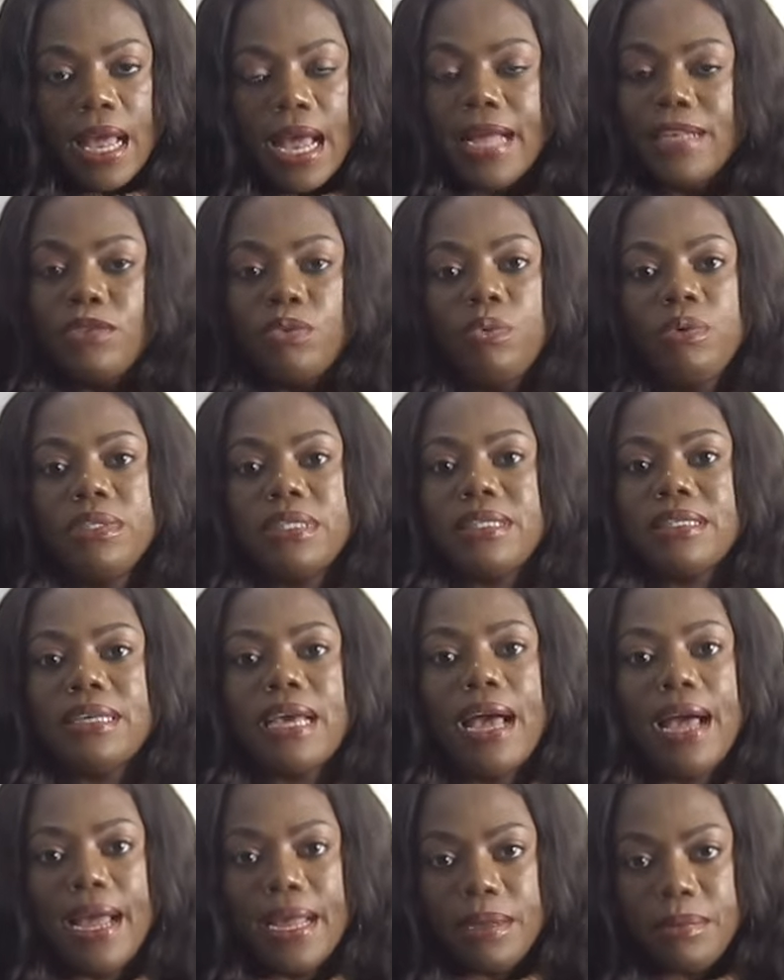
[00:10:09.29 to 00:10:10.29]
At what
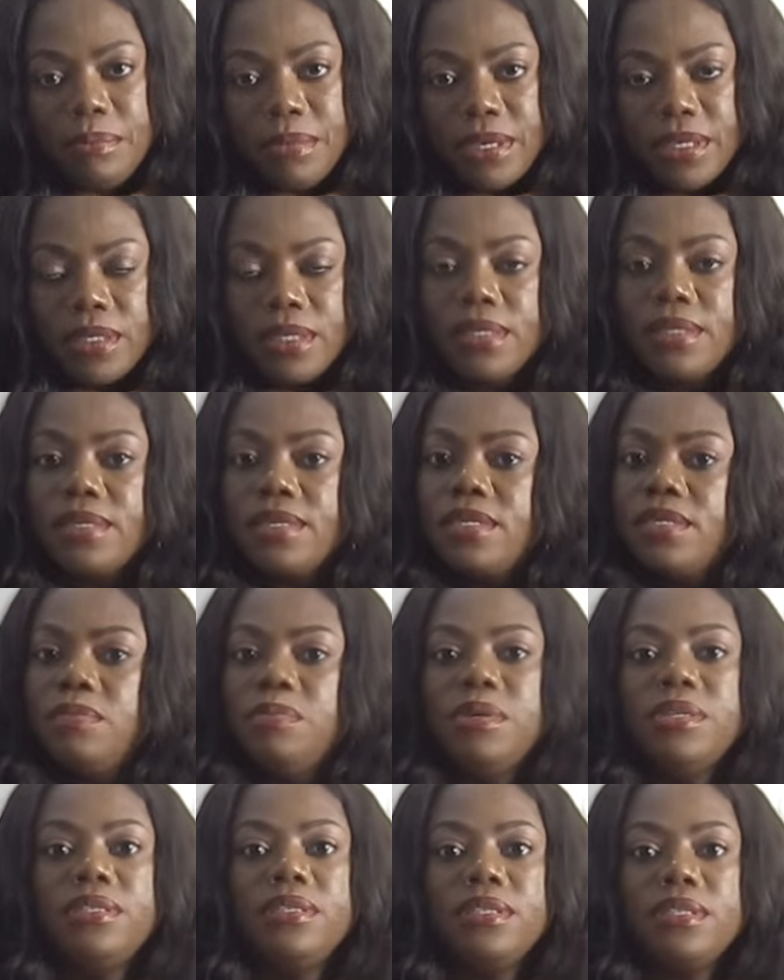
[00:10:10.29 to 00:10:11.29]
time? Is it 6
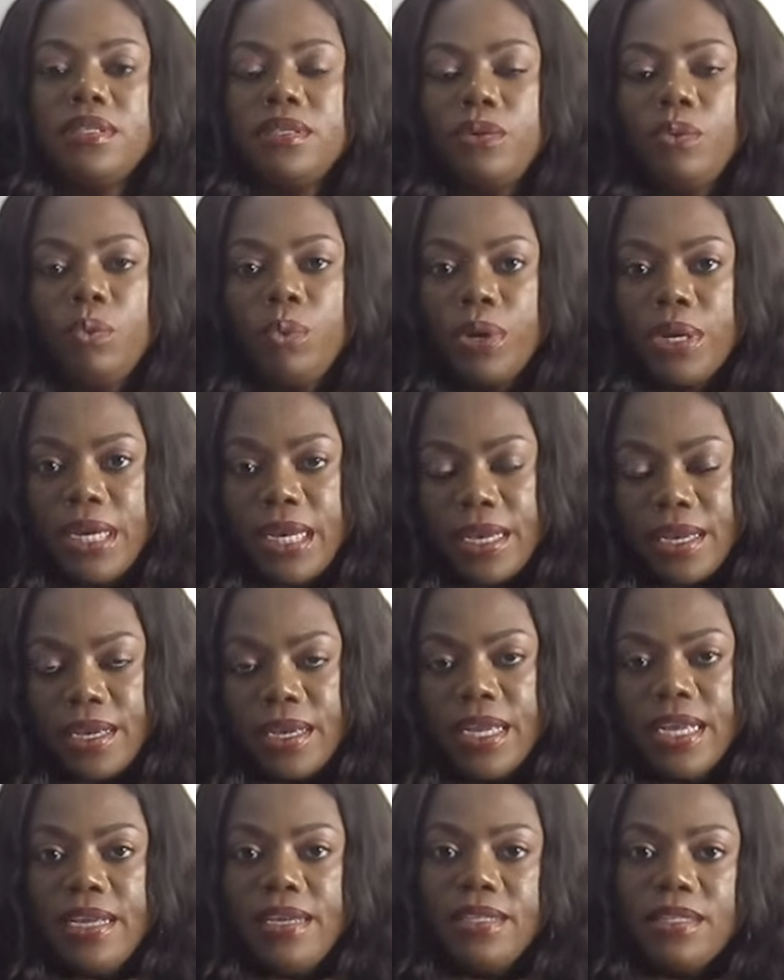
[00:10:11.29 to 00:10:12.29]
months? Is it 1
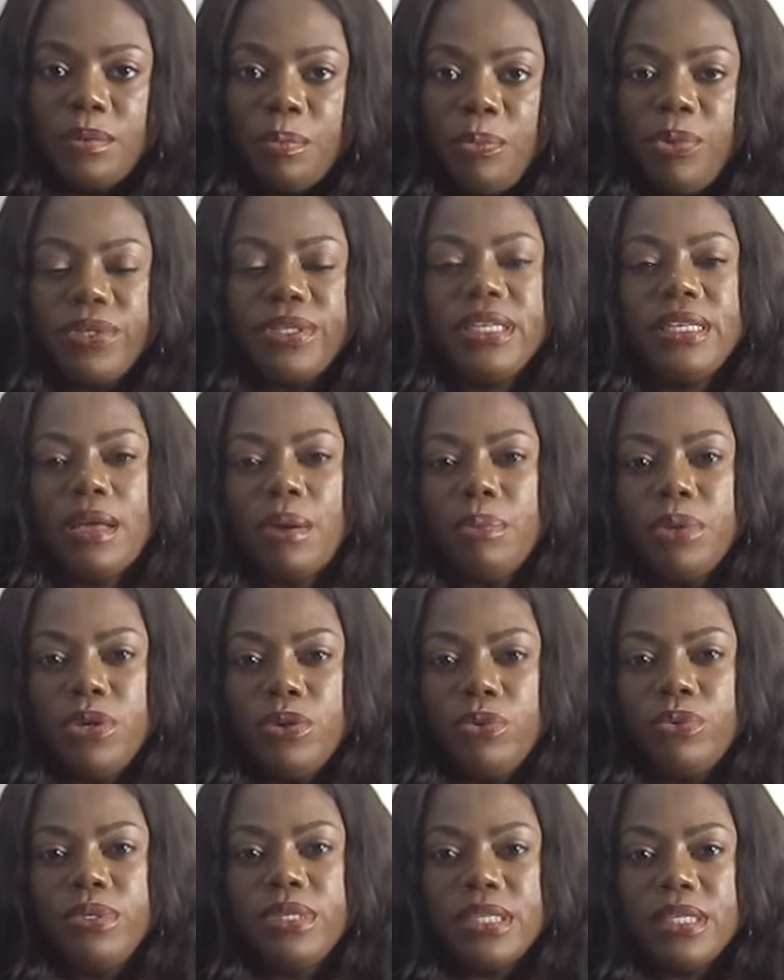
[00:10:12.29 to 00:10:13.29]
year? It's important that we
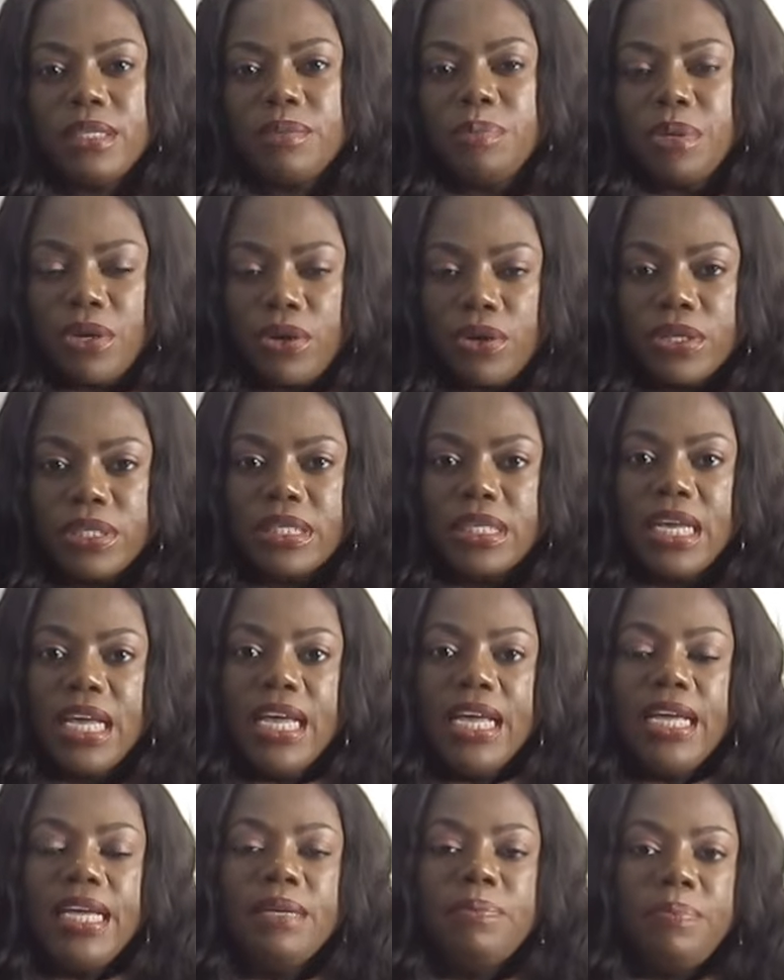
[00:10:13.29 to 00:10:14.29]
know this because
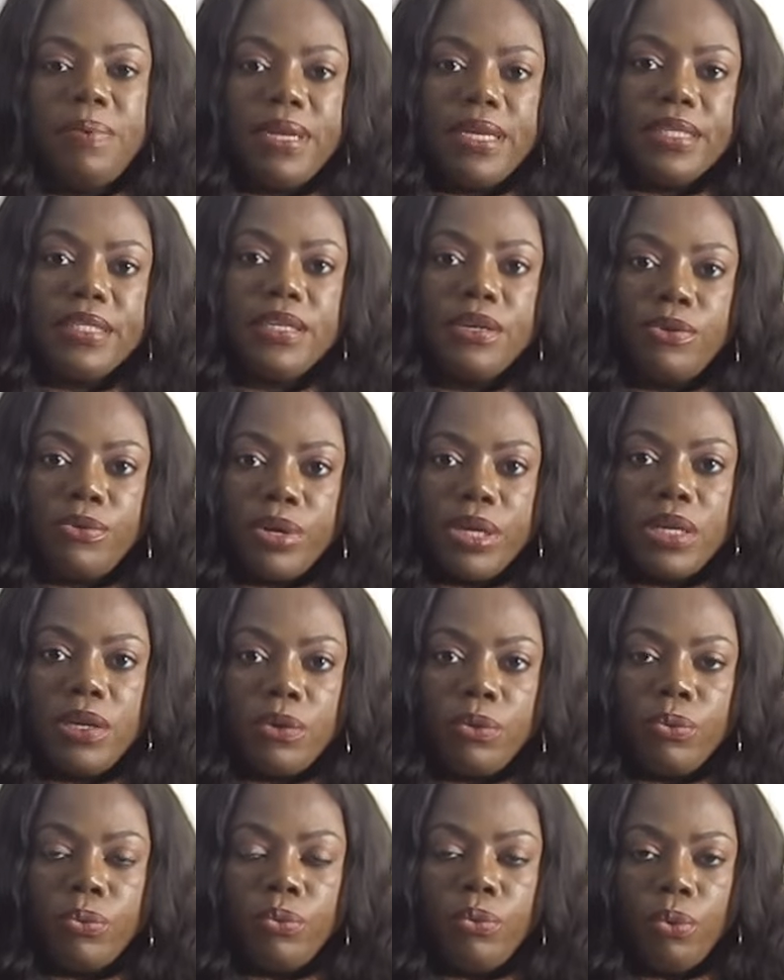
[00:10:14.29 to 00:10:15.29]
it plays a great
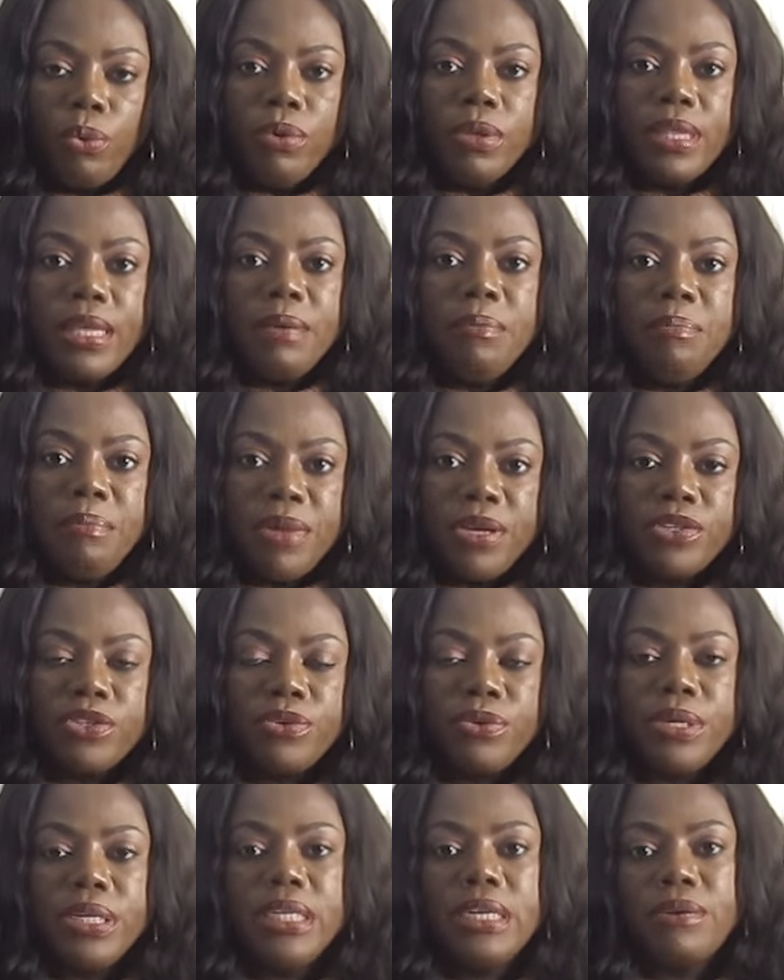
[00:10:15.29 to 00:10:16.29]
role in
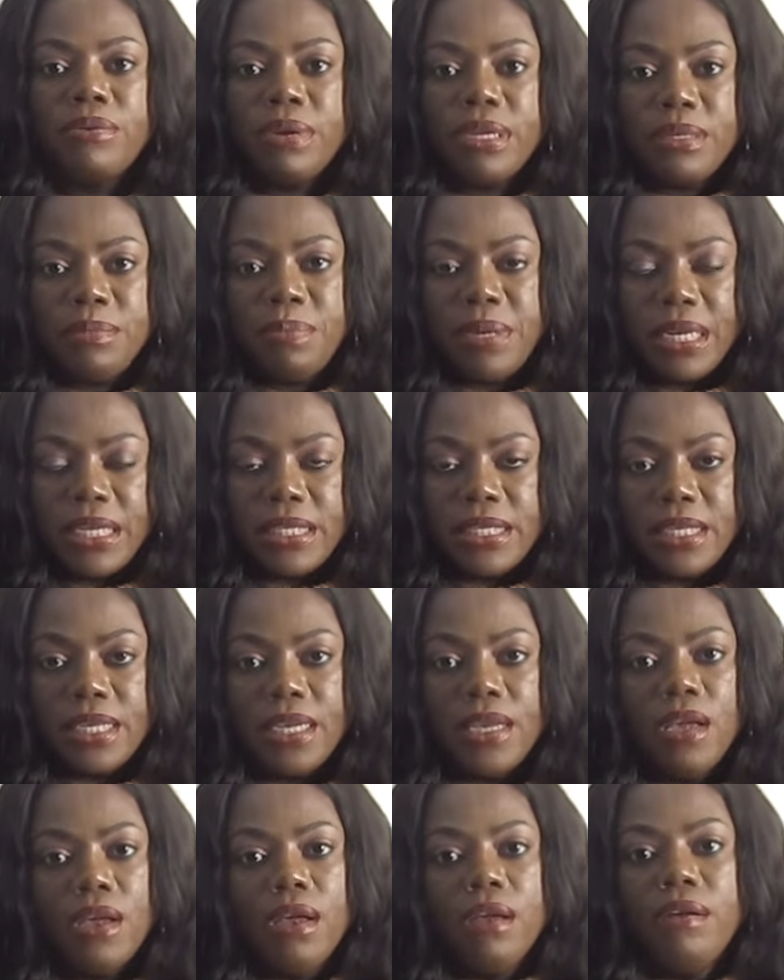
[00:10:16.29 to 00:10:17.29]
measuring the
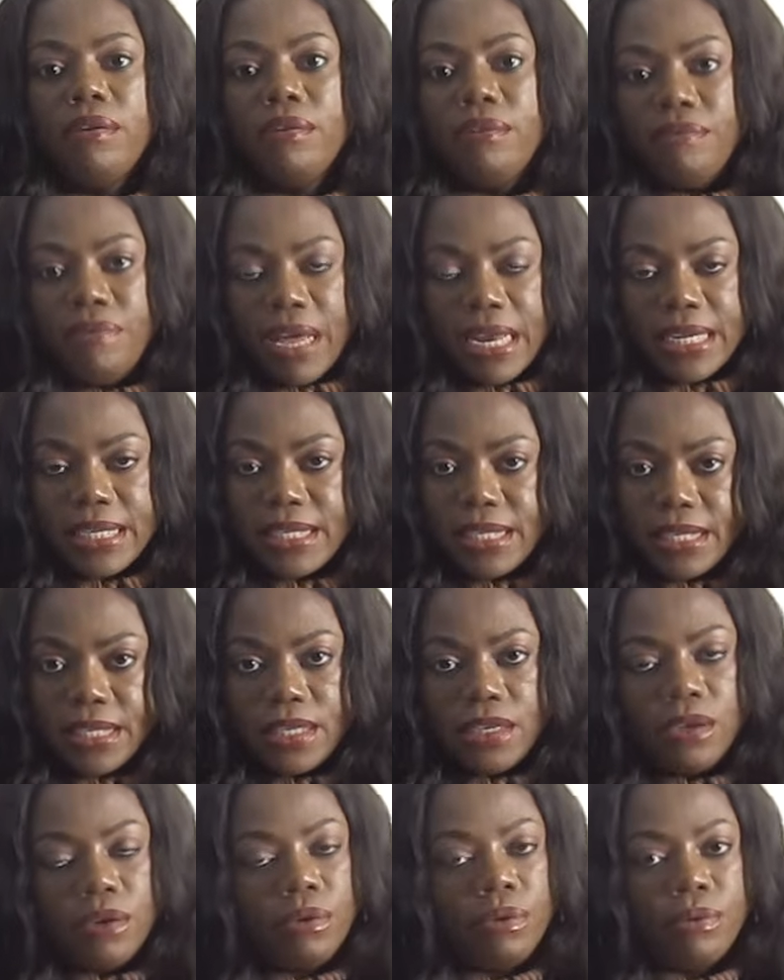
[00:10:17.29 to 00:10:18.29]
credibility,
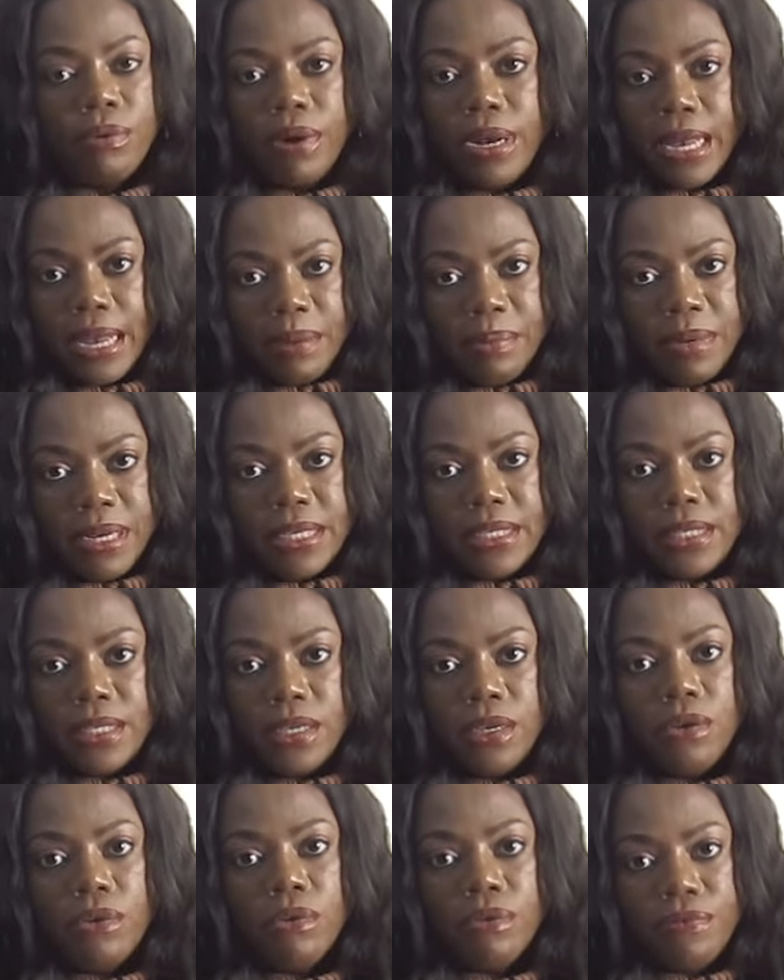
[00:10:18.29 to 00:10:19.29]
validity, or
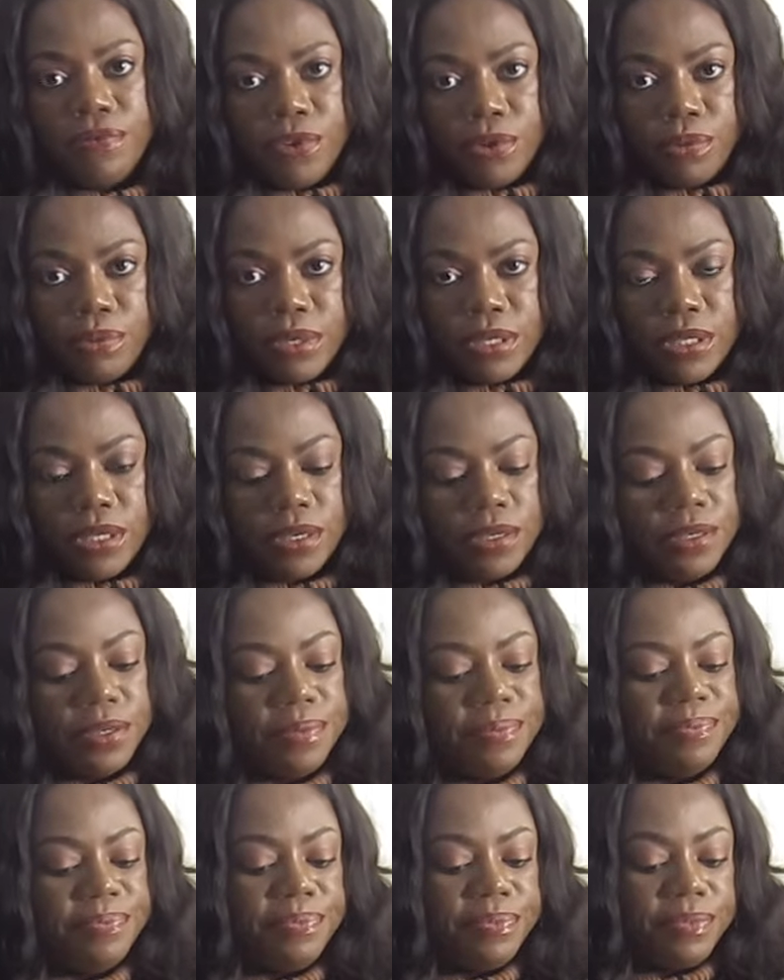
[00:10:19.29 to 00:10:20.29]
reliability of your research.
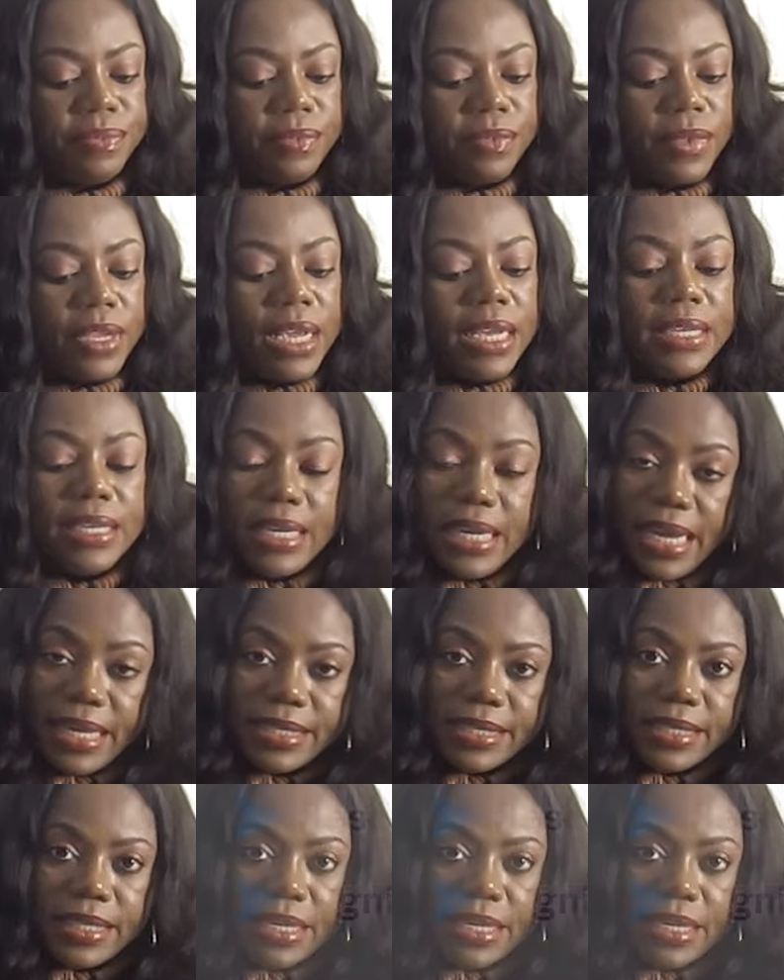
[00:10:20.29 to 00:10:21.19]
The next